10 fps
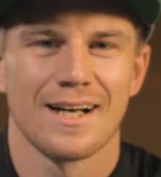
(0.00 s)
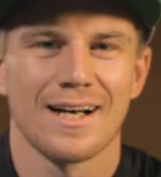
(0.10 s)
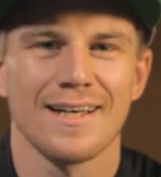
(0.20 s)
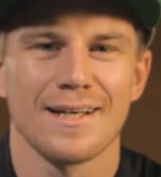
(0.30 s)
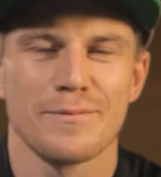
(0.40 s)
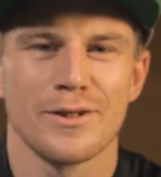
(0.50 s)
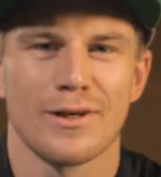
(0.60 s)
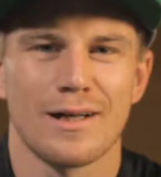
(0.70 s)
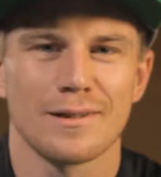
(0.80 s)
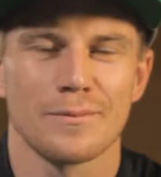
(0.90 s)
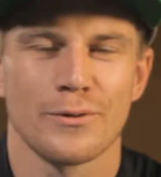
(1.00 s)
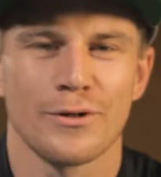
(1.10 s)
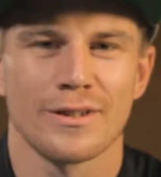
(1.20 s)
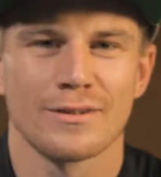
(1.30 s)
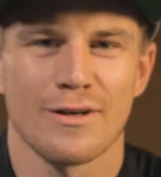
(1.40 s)
Hi, I'm Nico
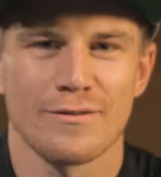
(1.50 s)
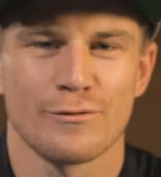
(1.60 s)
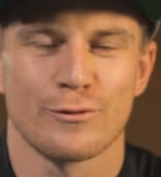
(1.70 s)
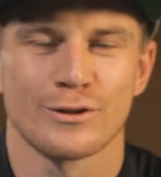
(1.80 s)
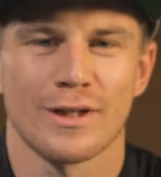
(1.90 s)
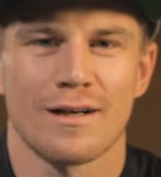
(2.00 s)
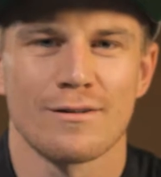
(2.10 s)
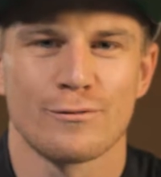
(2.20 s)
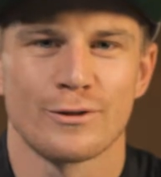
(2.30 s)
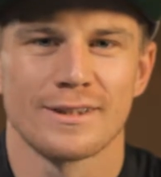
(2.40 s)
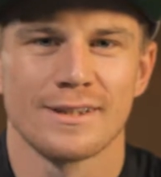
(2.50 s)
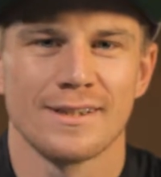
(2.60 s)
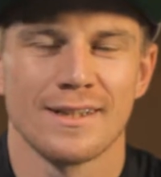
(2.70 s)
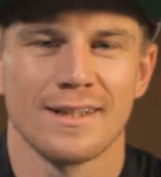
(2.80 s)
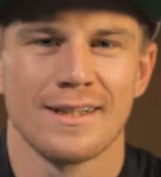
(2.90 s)
Hülkenberg, driver for Sahara Force
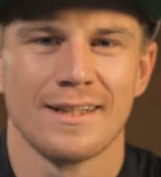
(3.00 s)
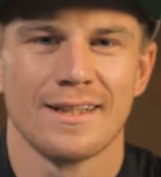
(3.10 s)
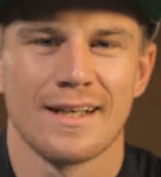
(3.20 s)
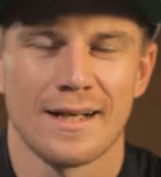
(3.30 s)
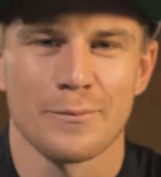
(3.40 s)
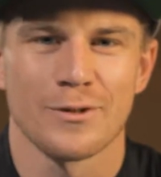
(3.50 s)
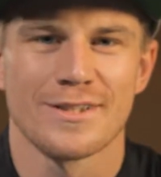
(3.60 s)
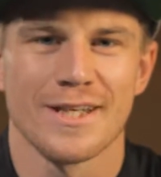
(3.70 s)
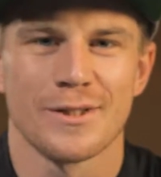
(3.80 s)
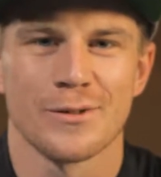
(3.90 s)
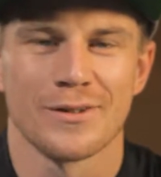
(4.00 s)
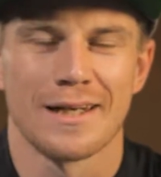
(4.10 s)
India, and I'm going to take you on the